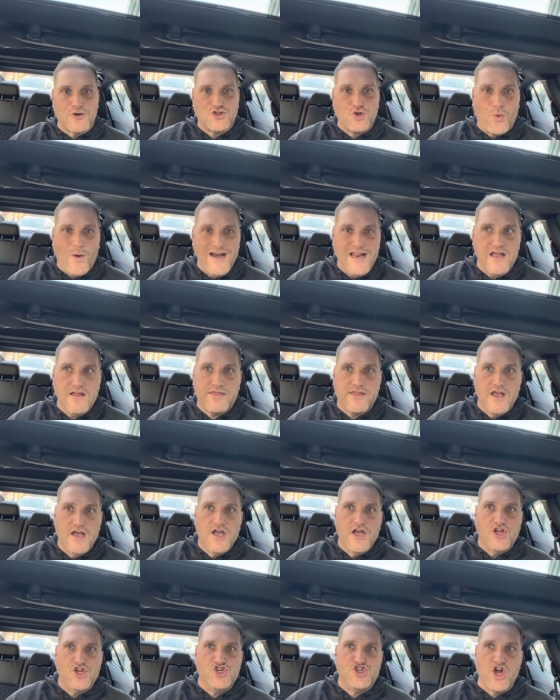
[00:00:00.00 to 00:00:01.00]
20th.
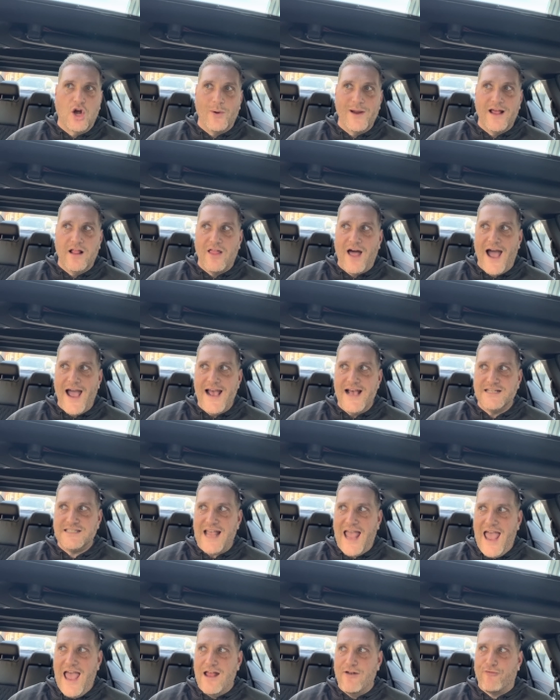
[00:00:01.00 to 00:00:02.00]
Joey Elias
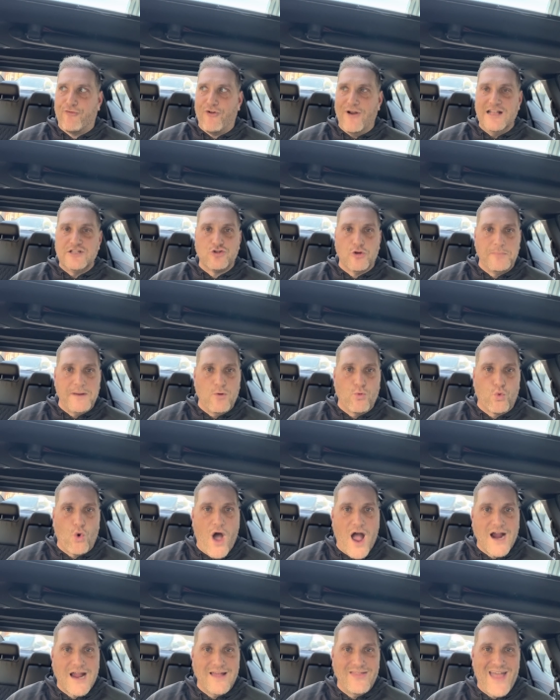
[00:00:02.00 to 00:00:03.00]
and friends will be
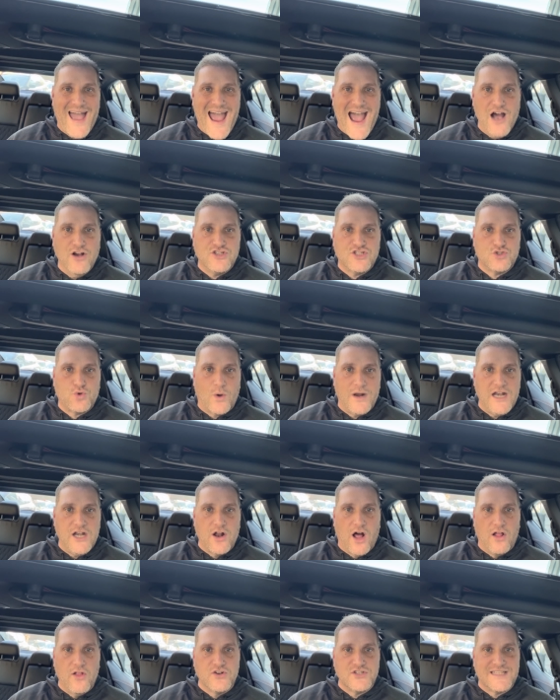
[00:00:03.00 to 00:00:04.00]
rocking the house.
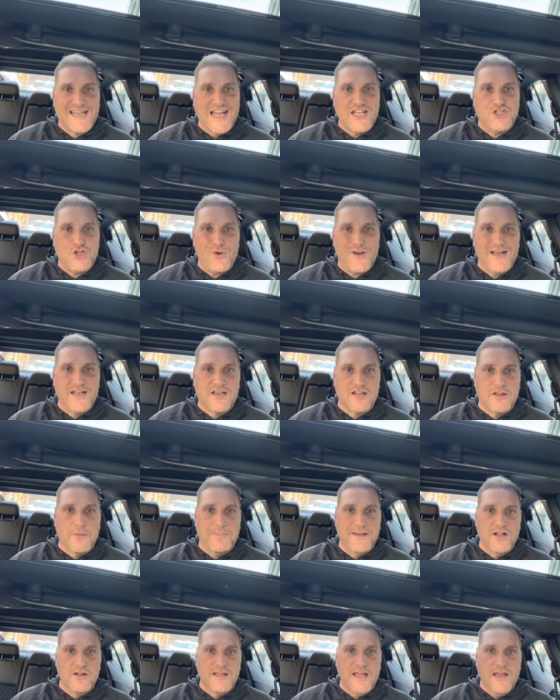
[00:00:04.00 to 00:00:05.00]
$20 gets you into the
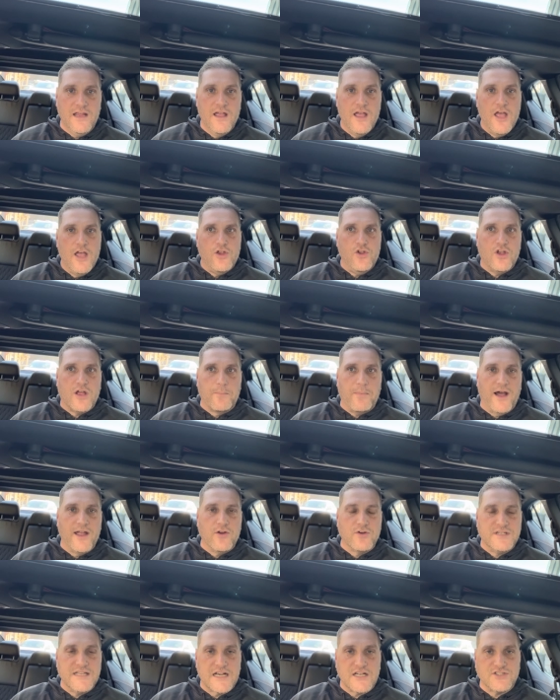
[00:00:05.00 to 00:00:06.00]
building. You can buy
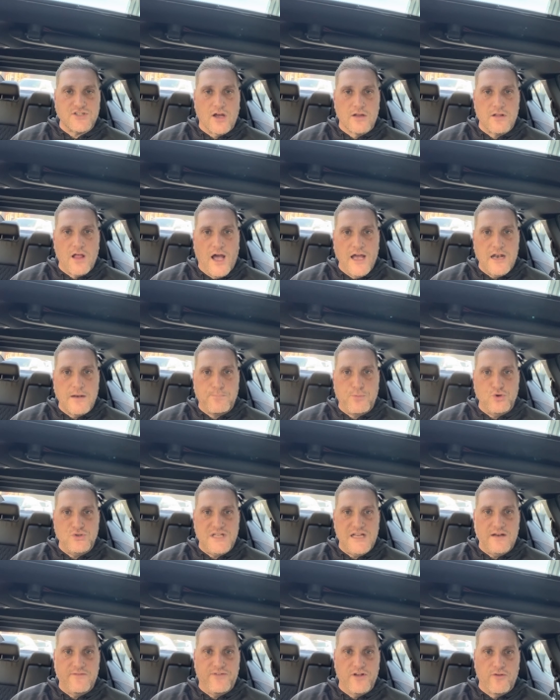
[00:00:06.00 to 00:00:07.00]
your tickets online at
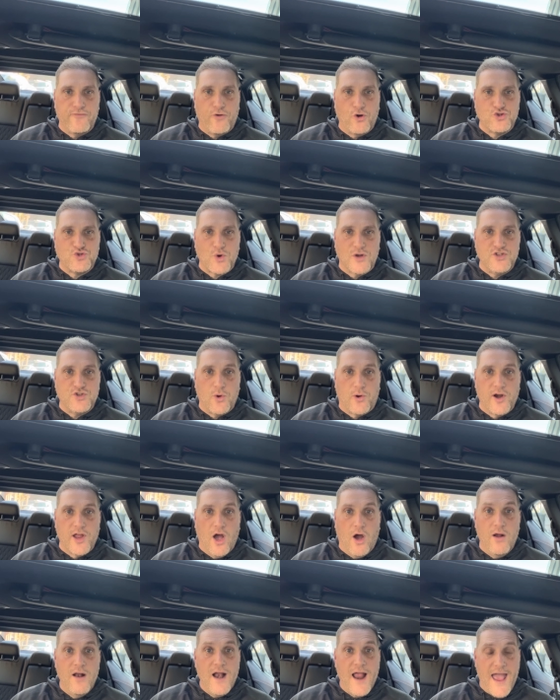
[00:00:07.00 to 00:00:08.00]
Poutineville
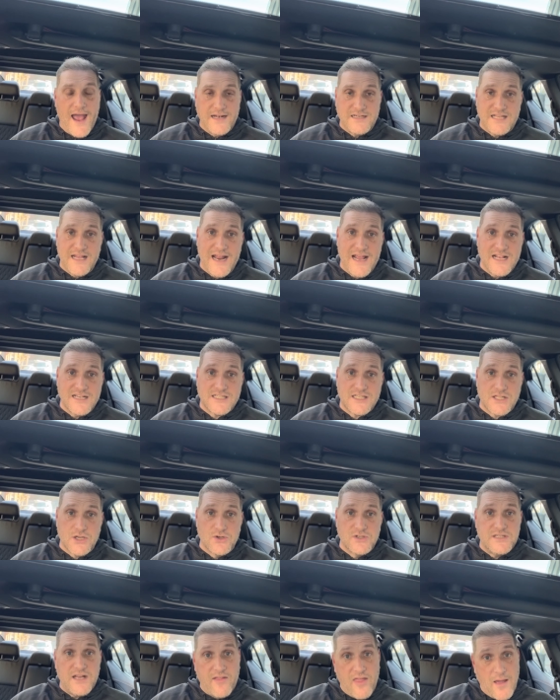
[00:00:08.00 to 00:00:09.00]
Vaudreuil-Dorion. And today is
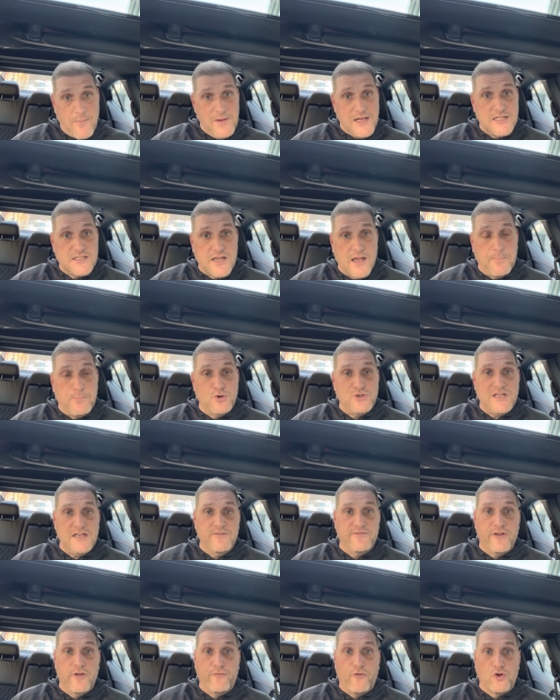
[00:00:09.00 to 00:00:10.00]
Thursday. That means
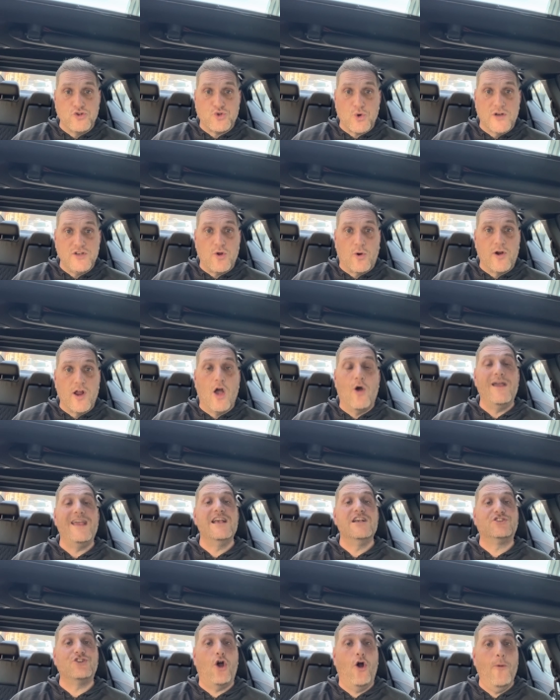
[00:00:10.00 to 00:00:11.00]
Poutineville Vaudreuil-Dorion
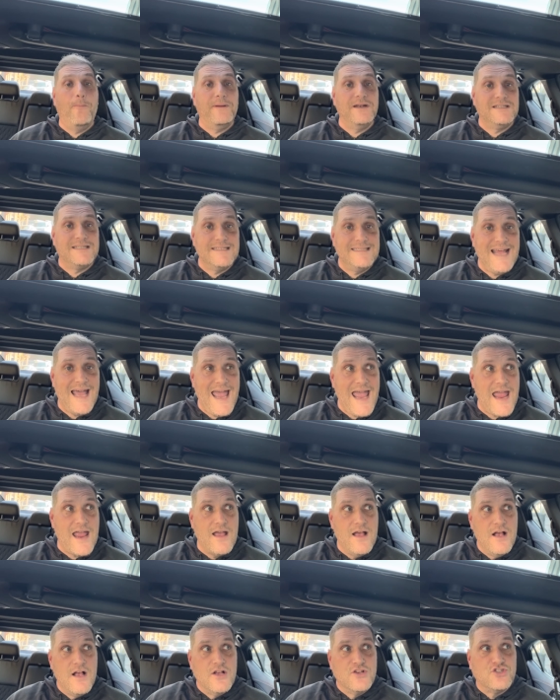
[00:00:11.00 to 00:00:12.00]
is open today.
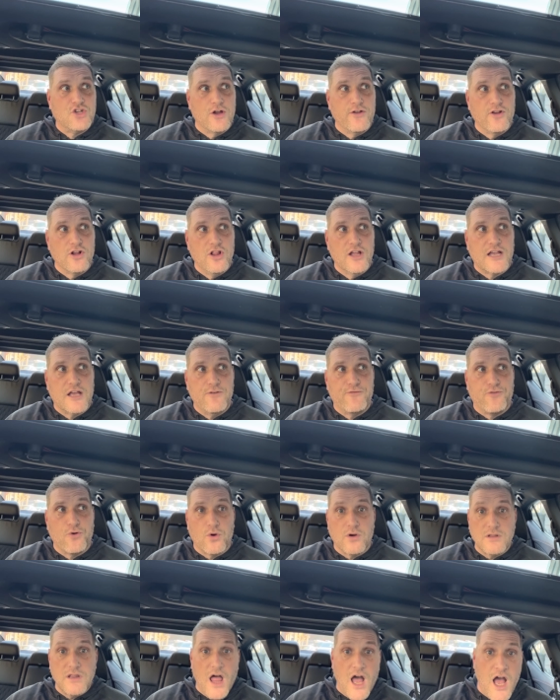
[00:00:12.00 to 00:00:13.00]
So you're looking
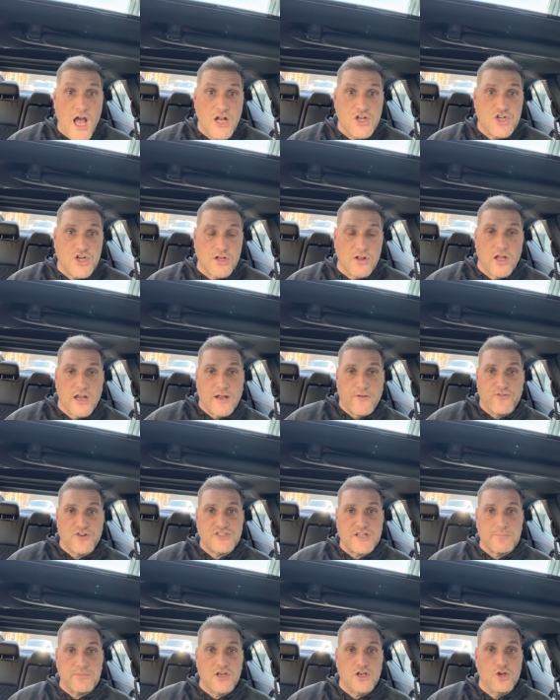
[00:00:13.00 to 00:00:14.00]
for lunch. You're looking for
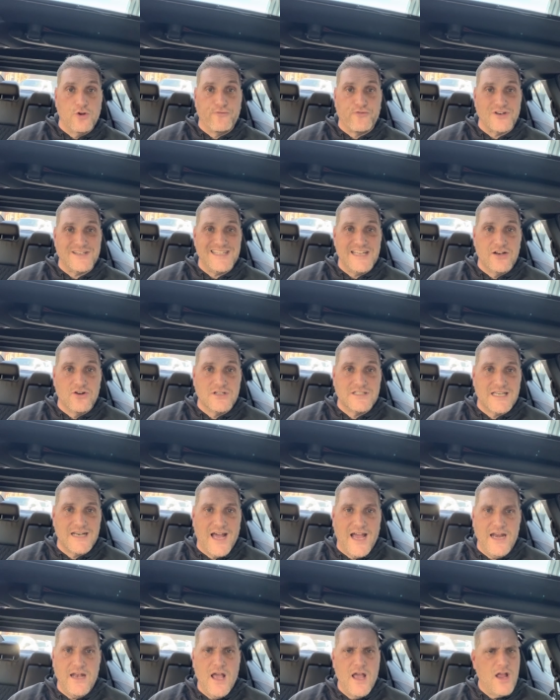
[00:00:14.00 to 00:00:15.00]
something to do for dinner tonight.